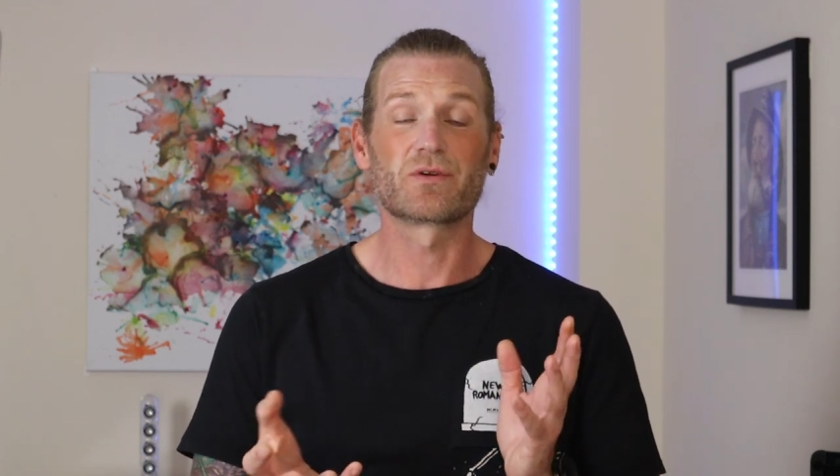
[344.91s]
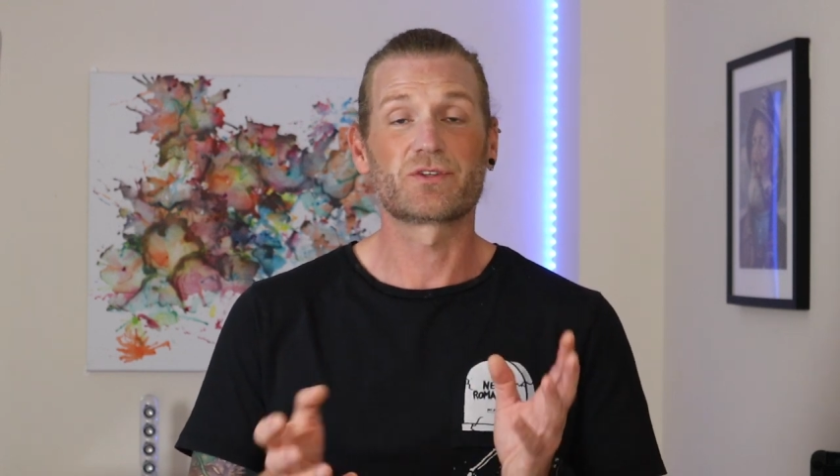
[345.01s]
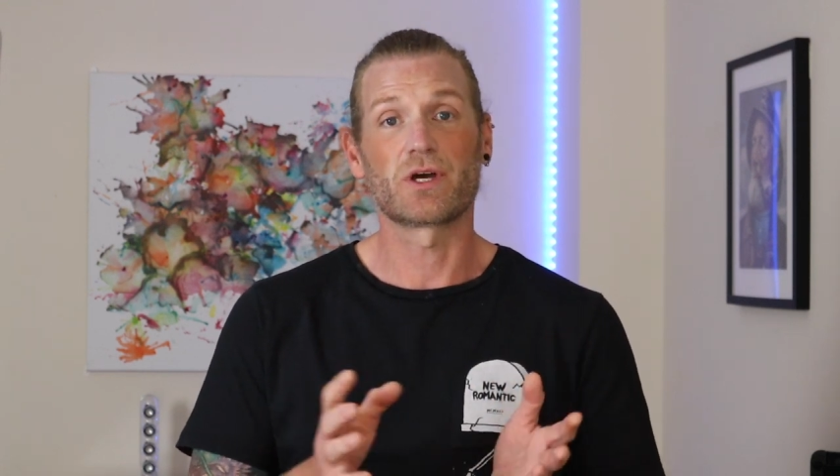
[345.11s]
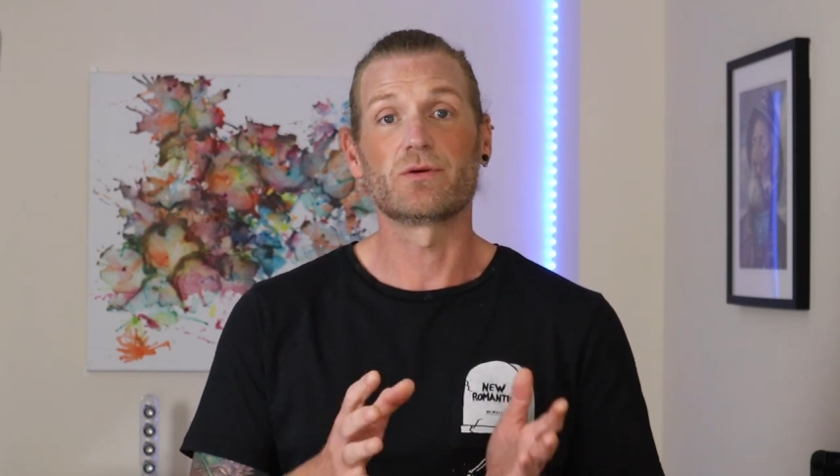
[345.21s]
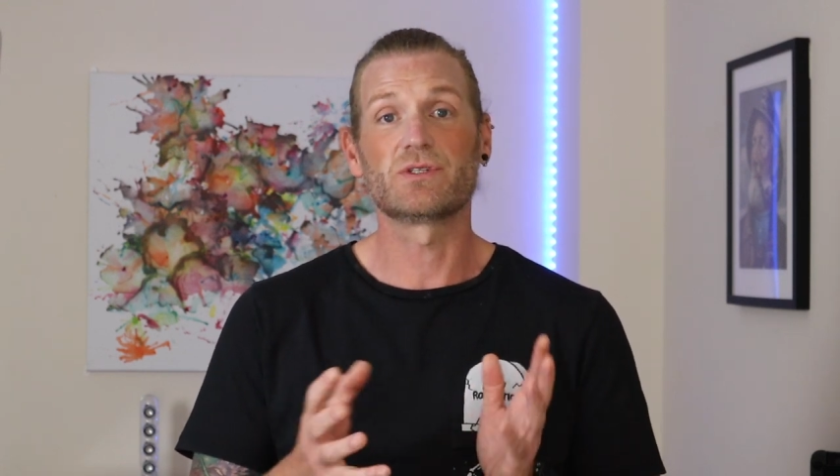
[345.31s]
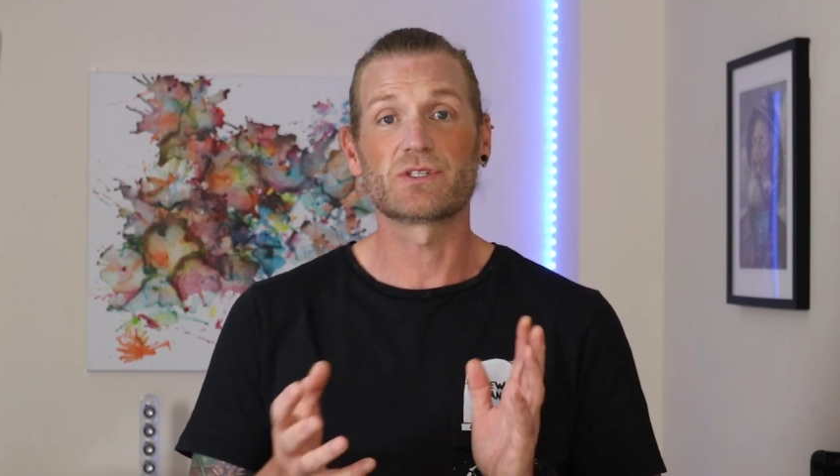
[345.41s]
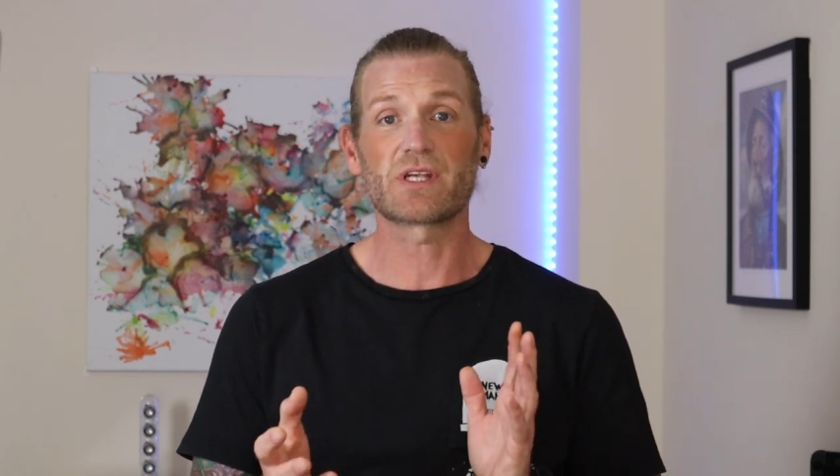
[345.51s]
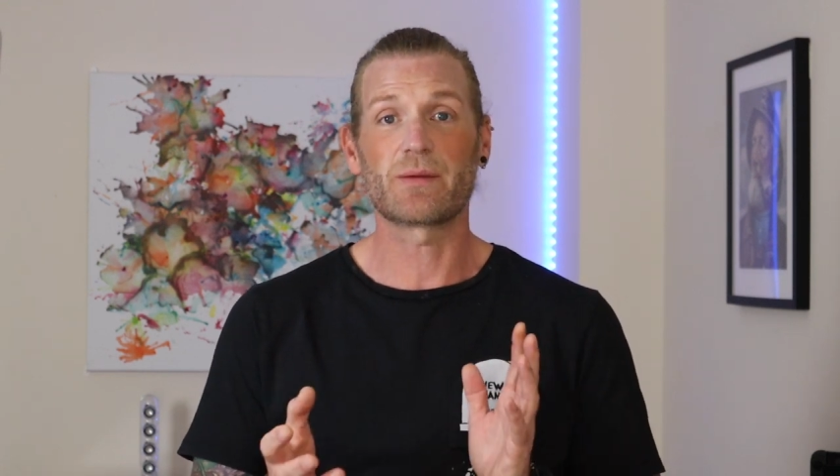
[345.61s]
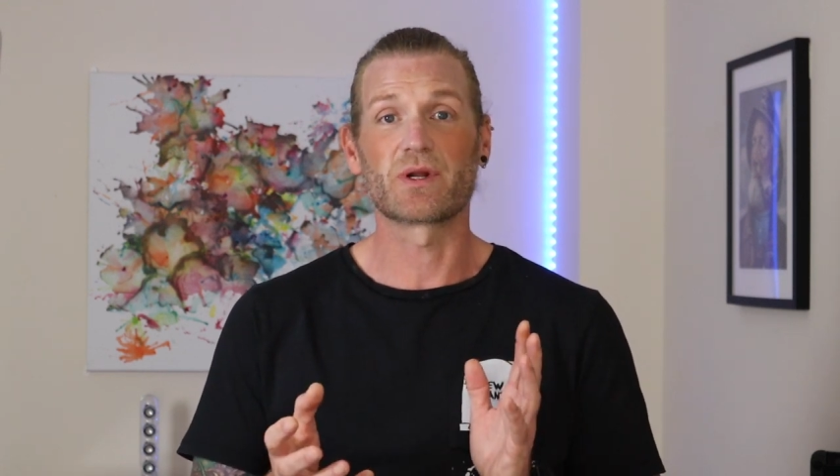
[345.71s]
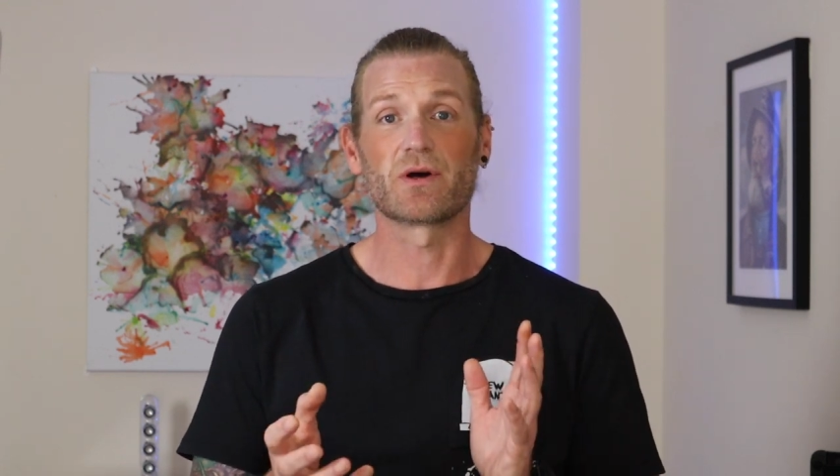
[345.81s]
of shows and
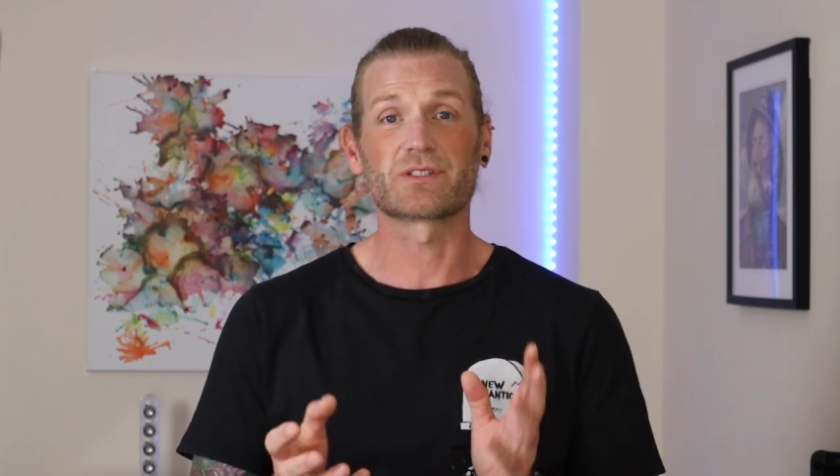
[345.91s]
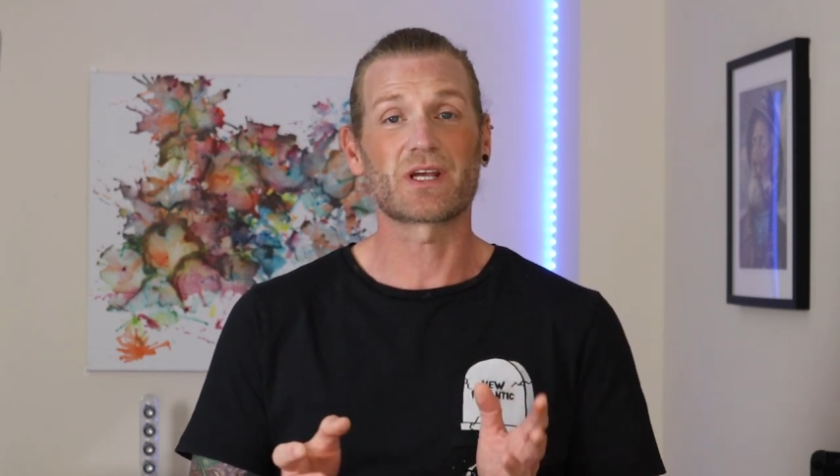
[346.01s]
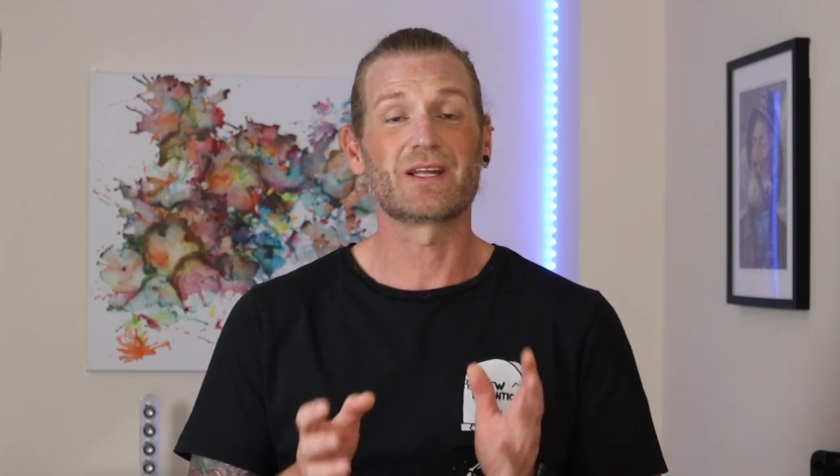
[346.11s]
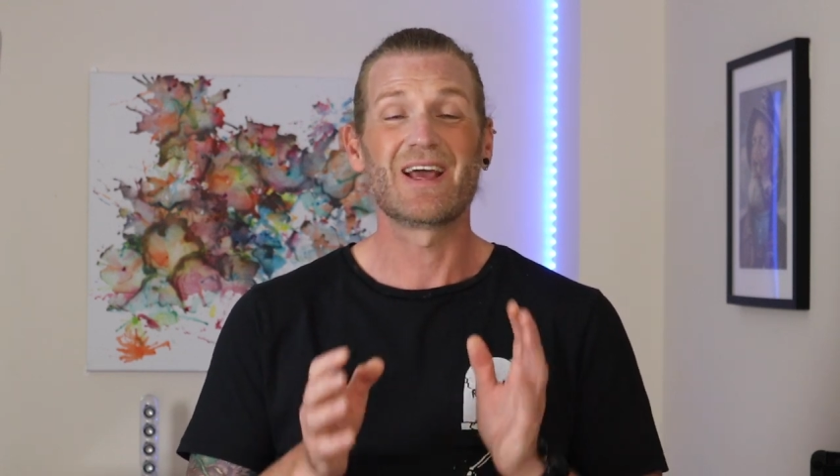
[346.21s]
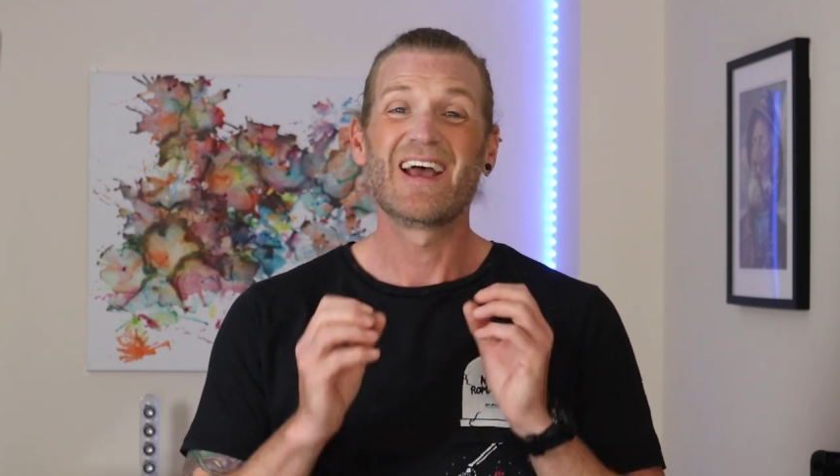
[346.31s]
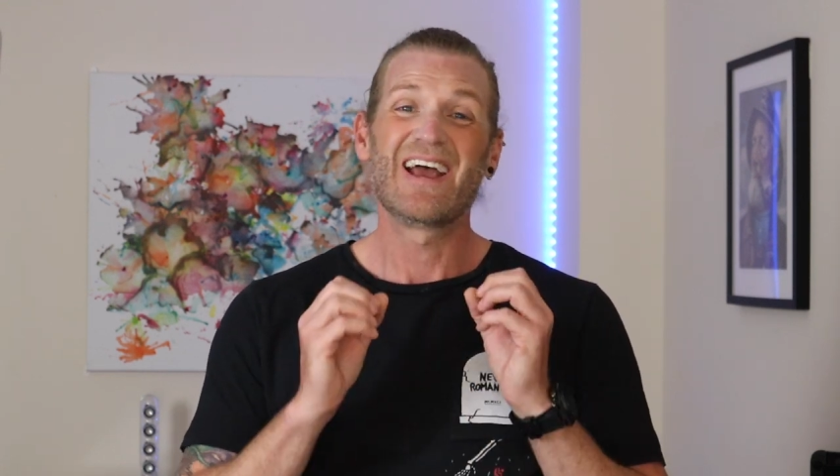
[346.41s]
seminars, and